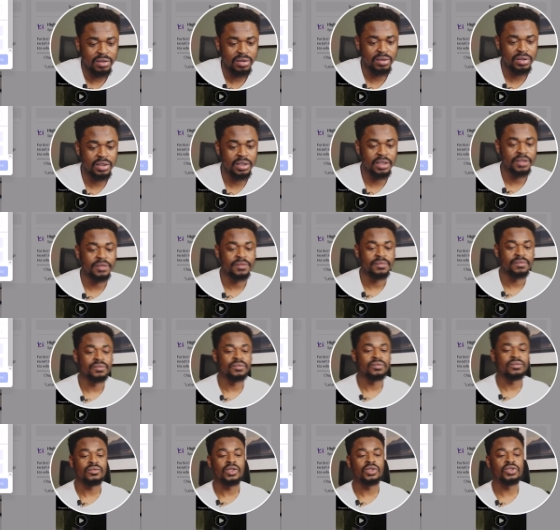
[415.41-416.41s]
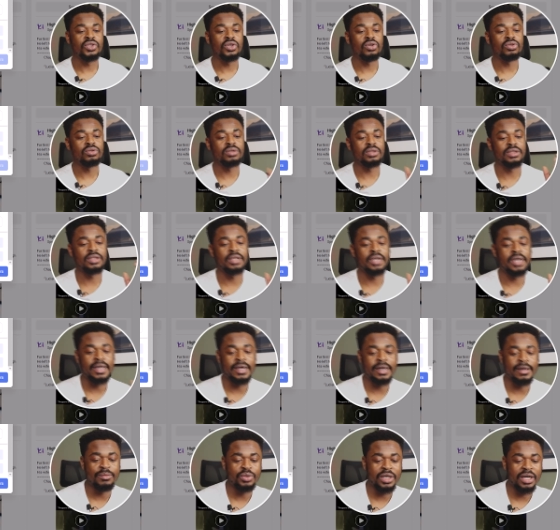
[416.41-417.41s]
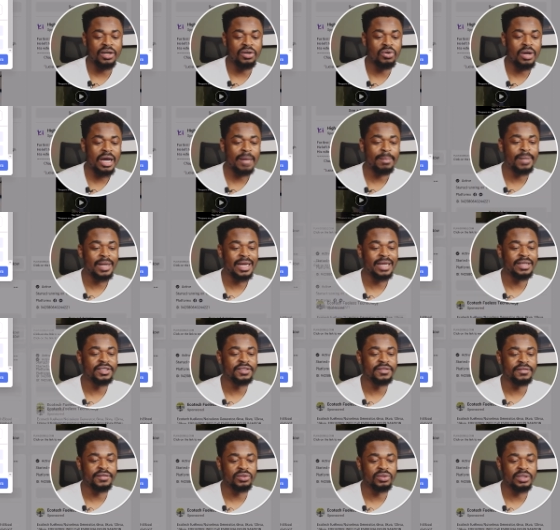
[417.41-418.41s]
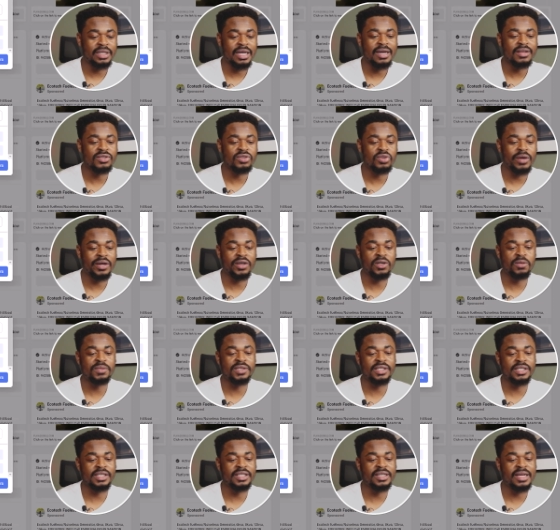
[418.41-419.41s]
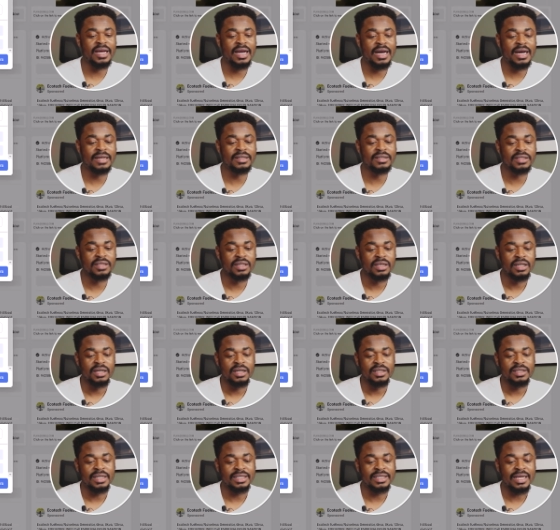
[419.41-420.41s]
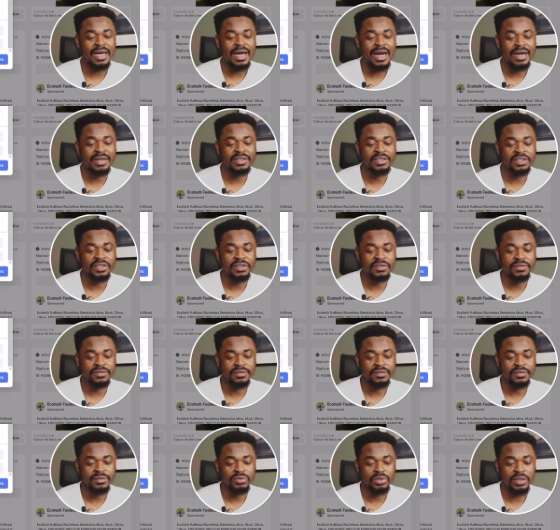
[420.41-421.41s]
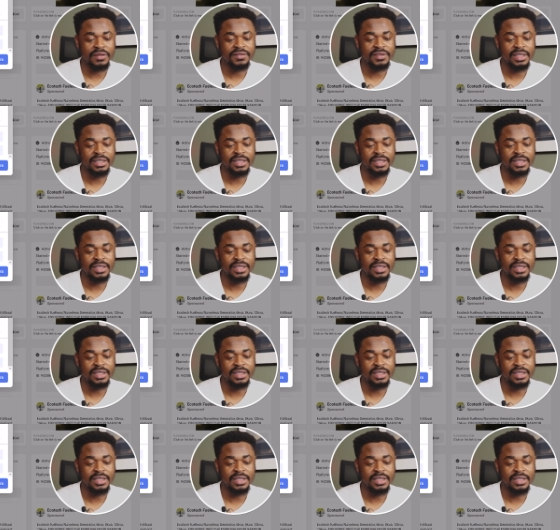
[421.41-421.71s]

Okay, so um, we are going to apply this filter. So you're going to be seeing ads that are active. We have